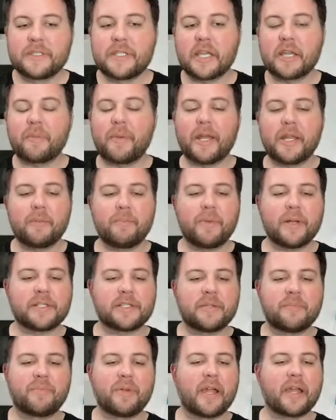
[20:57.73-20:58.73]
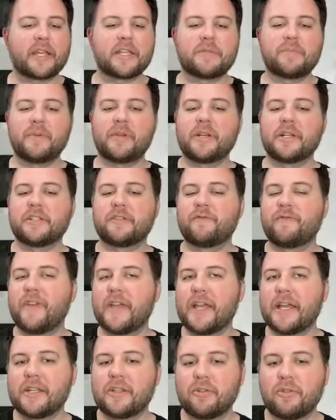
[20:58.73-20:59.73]
Say goodbye to busted brackets because
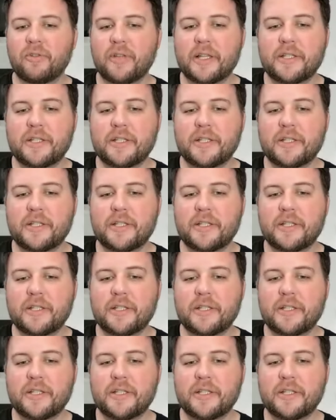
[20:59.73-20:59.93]
FanDuel